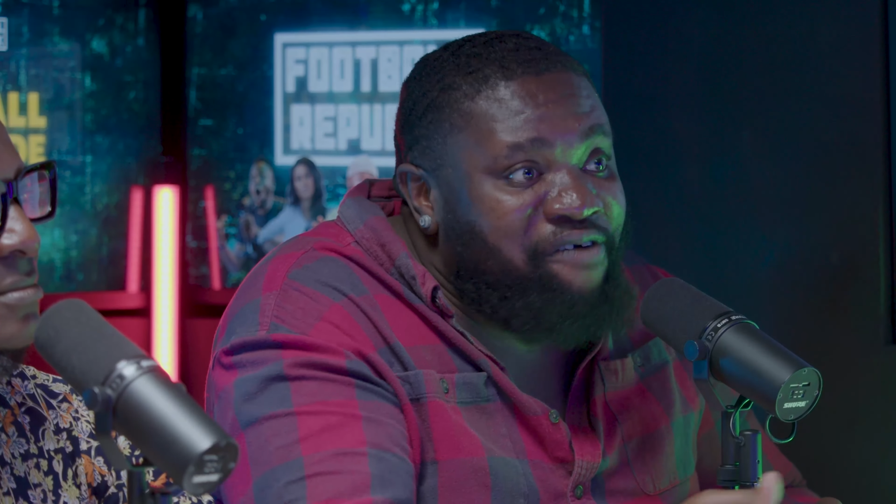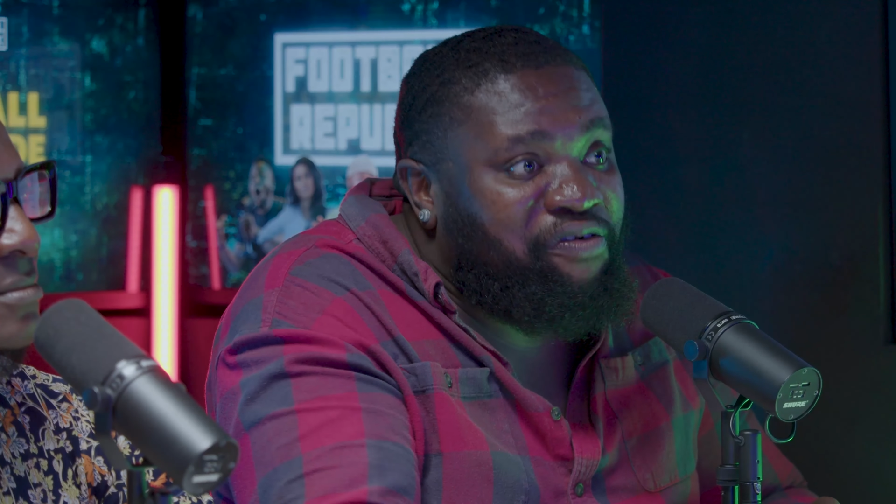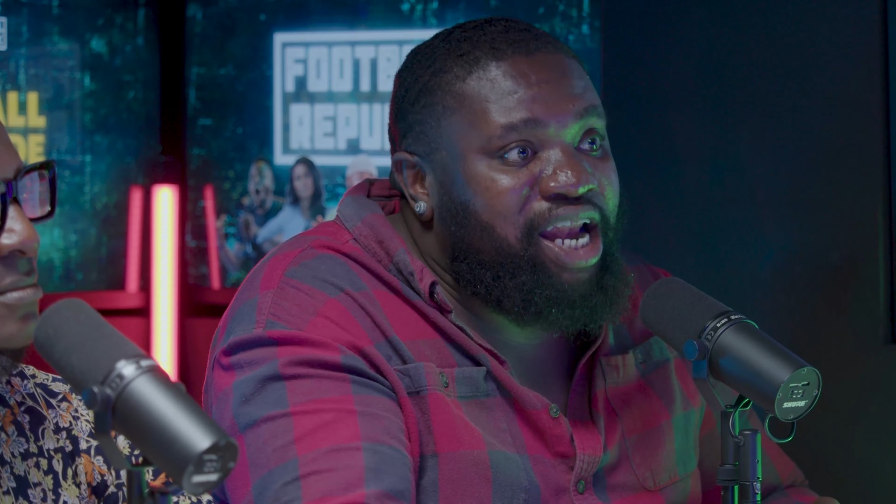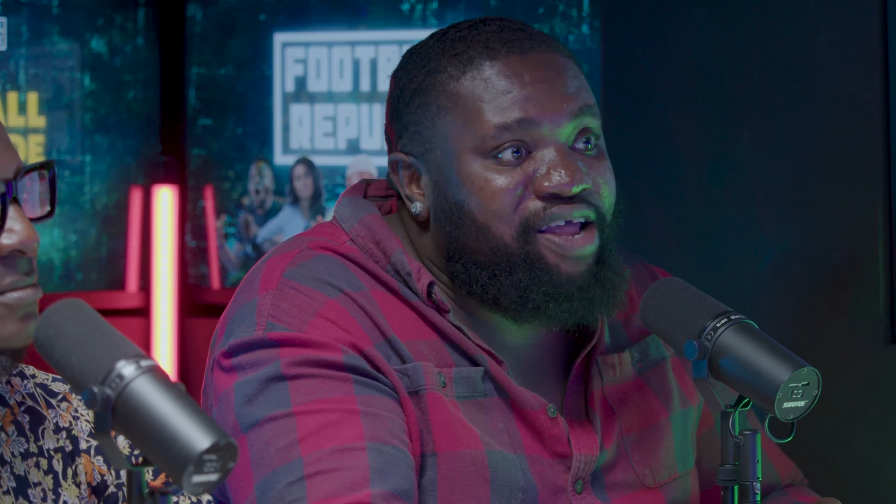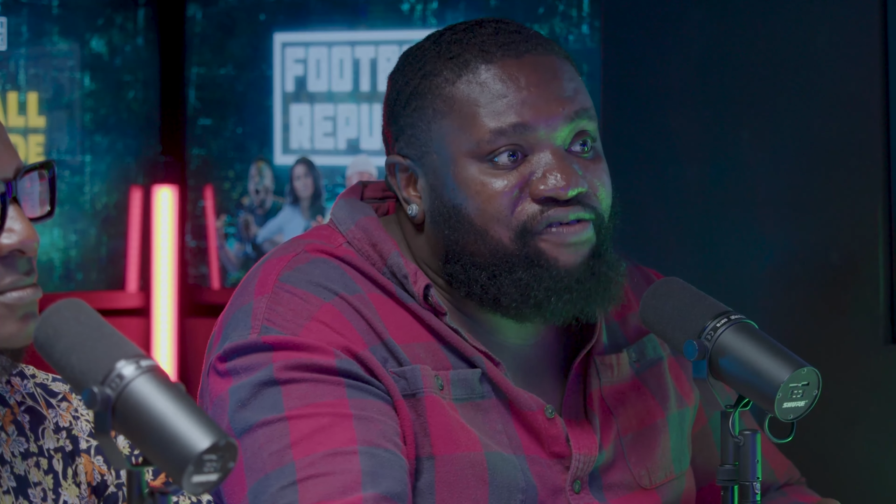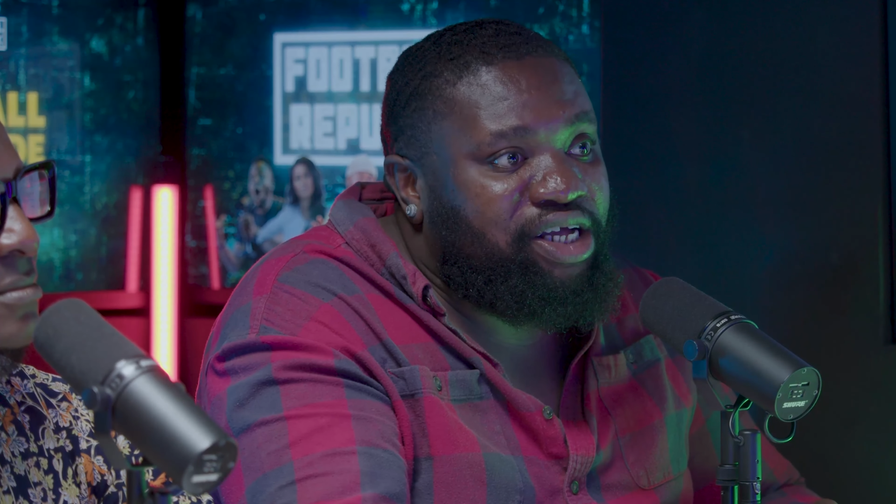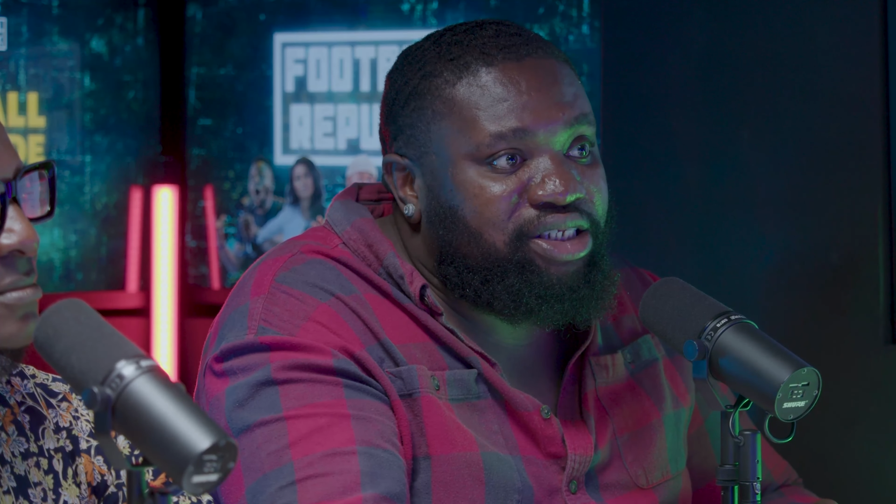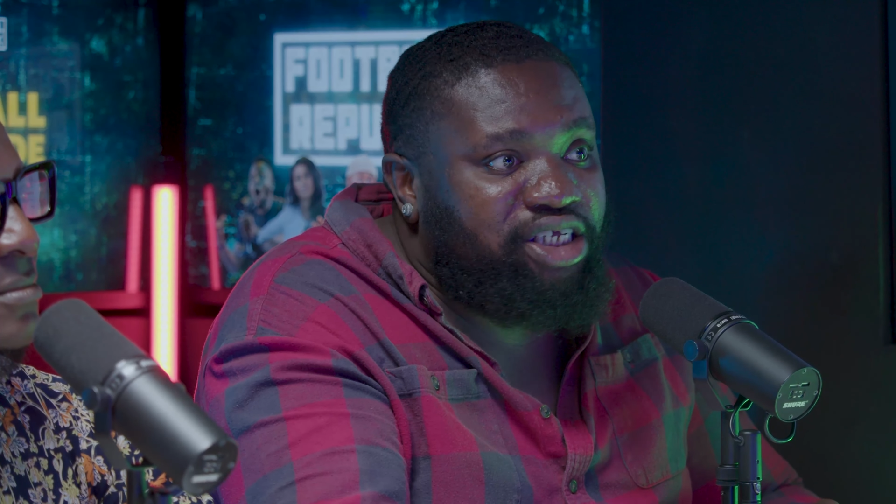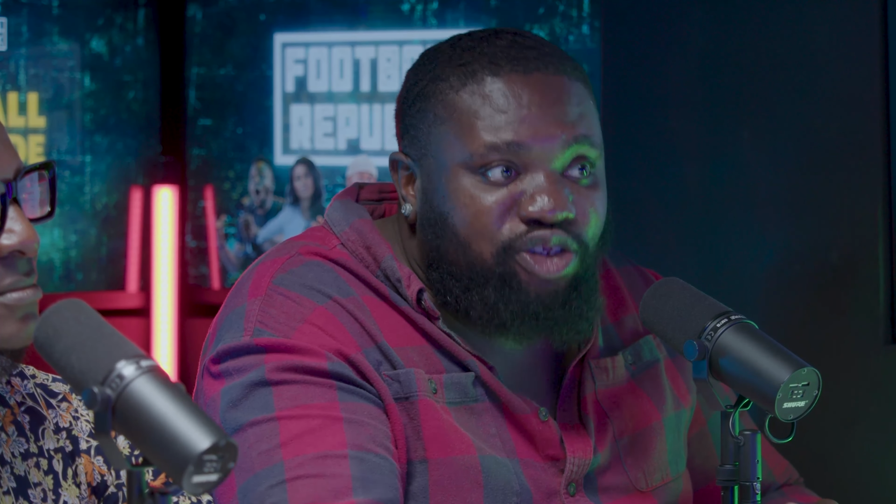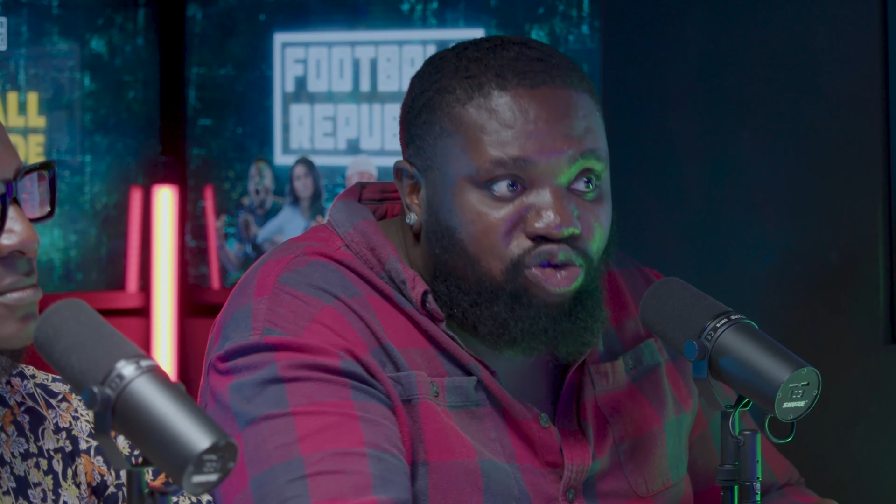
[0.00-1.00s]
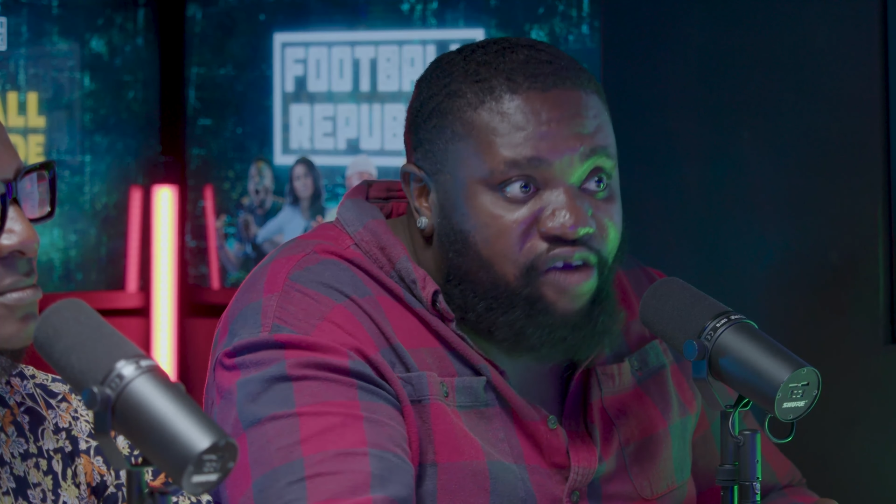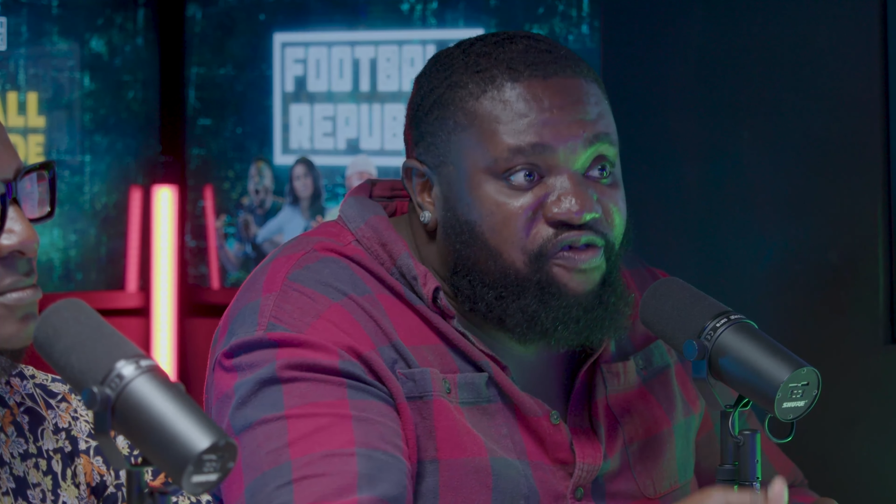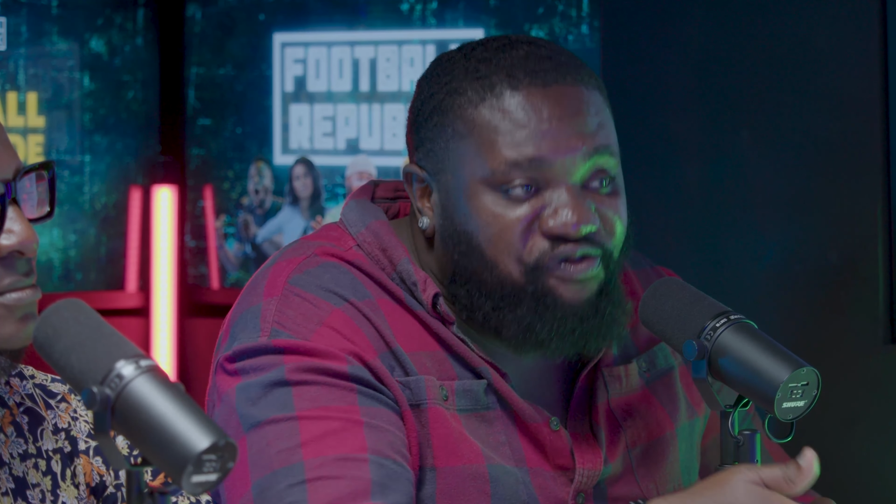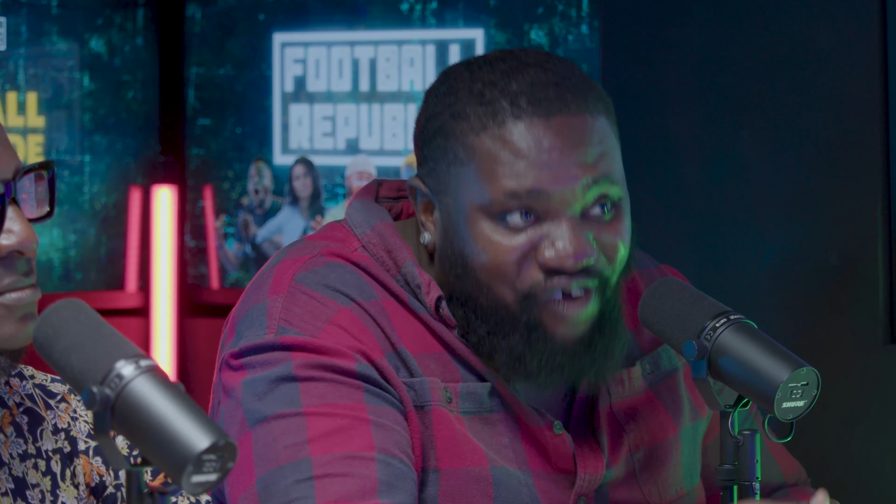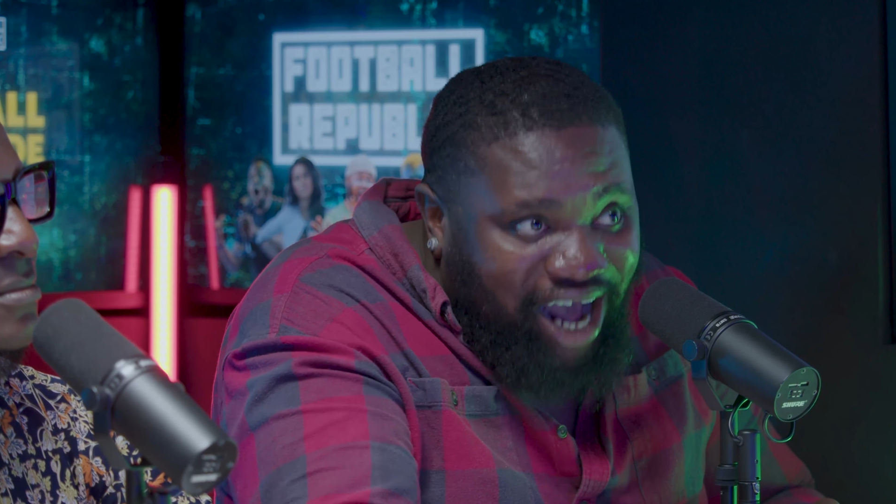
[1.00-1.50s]
ever lived.
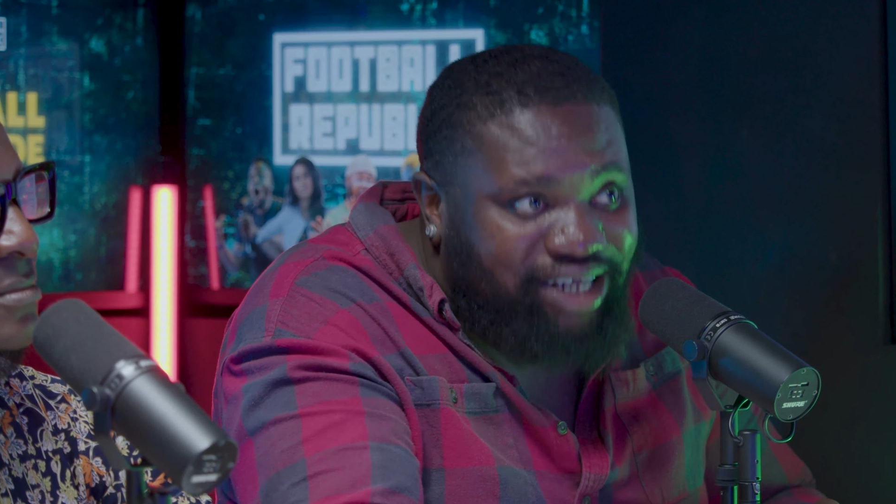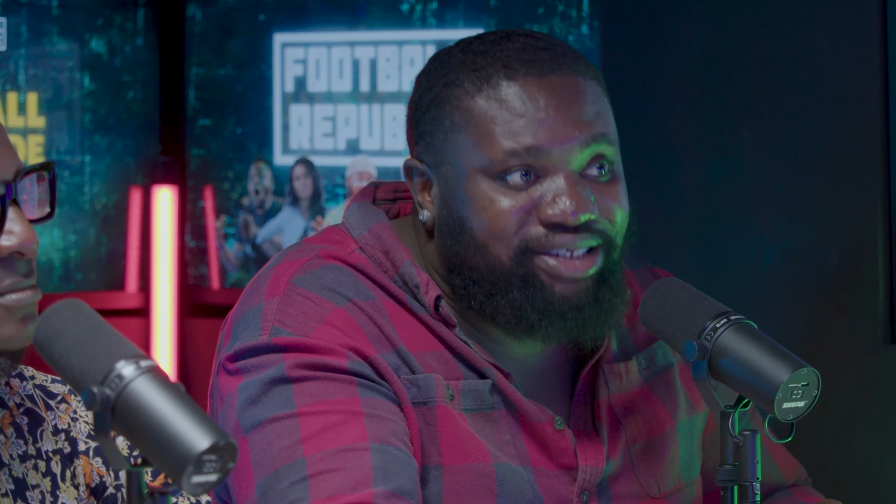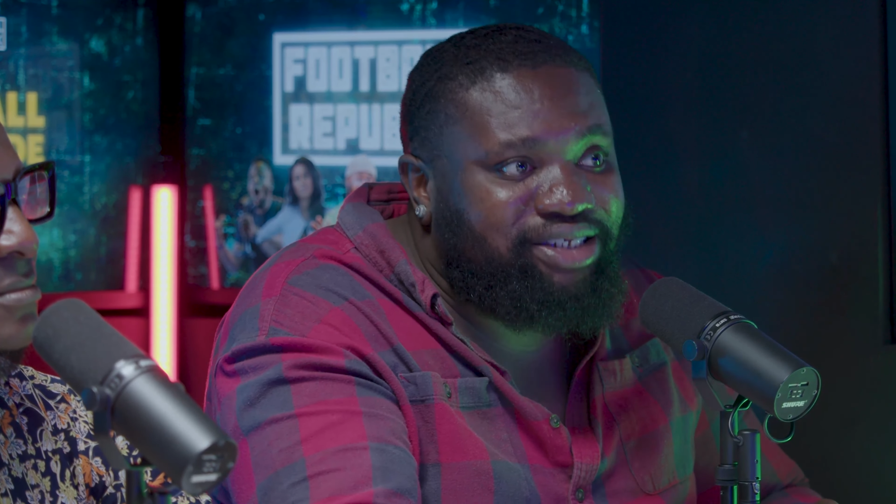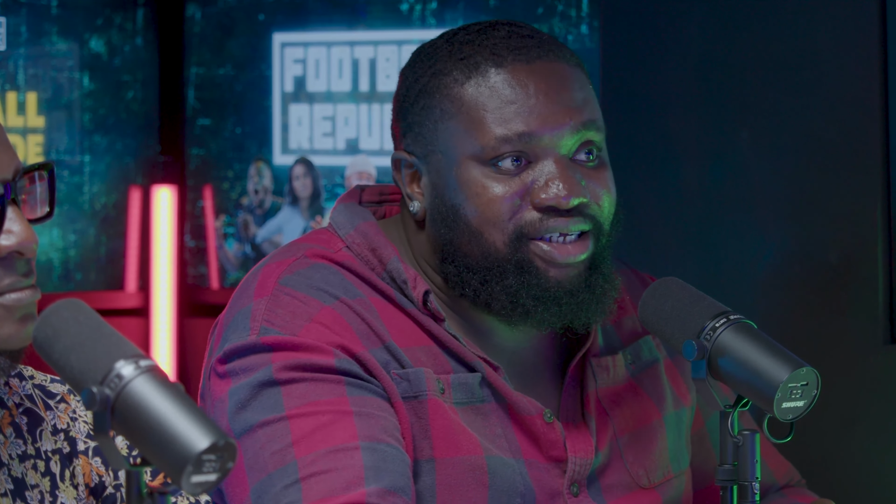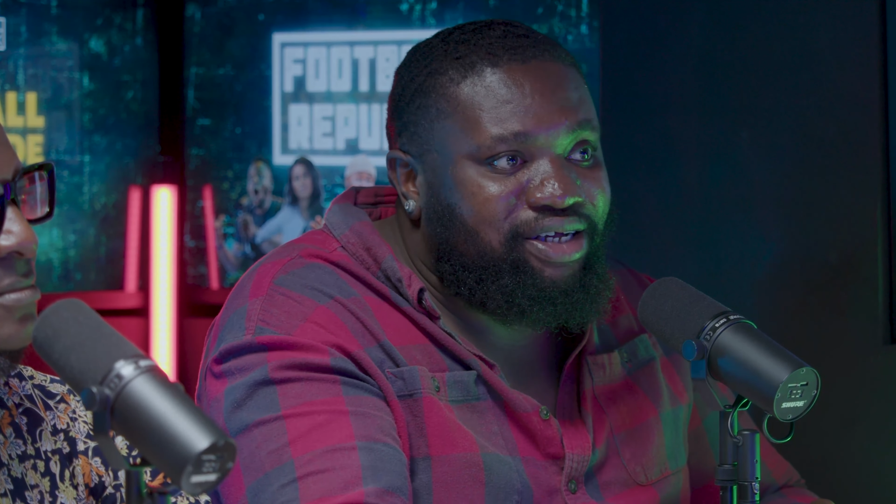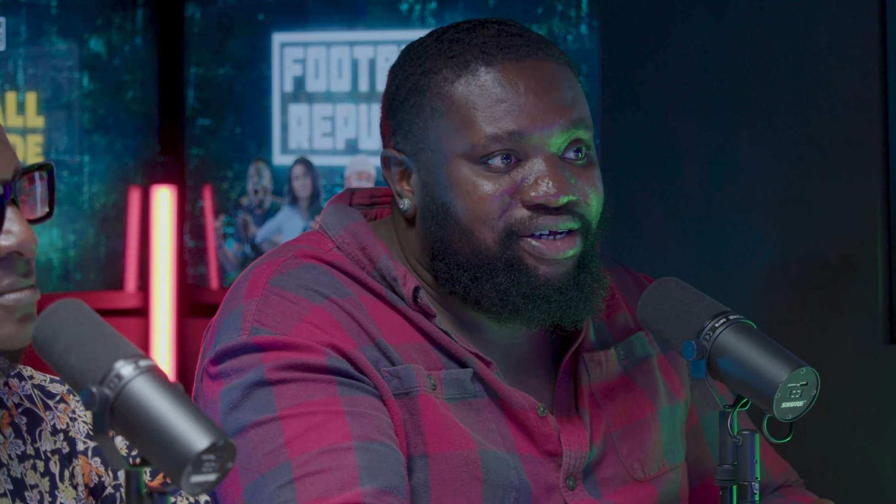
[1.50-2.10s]
It's fact.